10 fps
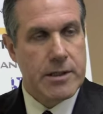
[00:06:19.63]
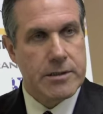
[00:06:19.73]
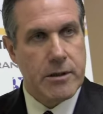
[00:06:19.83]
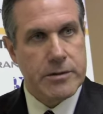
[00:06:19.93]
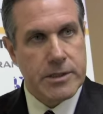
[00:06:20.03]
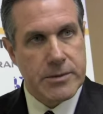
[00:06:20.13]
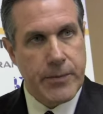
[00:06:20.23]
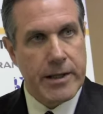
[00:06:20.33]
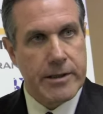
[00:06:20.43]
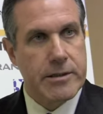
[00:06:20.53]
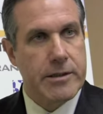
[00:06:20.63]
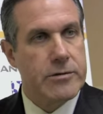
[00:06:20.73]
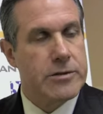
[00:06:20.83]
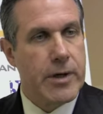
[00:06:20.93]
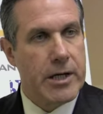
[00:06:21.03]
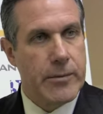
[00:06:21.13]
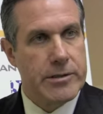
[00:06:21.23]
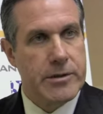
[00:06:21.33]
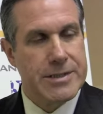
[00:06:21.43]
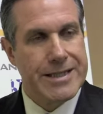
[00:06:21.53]
So it's expanding the use of
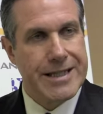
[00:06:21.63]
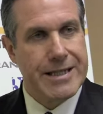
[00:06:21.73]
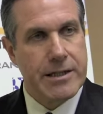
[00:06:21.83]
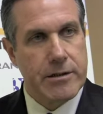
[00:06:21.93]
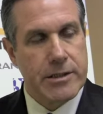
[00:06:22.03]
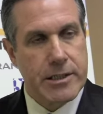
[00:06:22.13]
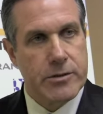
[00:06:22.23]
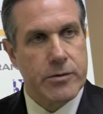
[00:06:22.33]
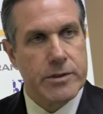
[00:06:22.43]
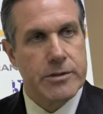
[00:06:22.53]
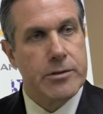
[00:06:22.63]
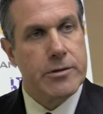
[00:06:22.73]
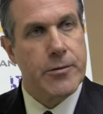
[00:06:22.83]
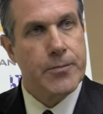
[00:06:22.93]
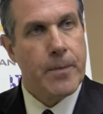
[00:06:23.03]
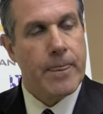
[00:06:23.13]
biometrics, getting other countries to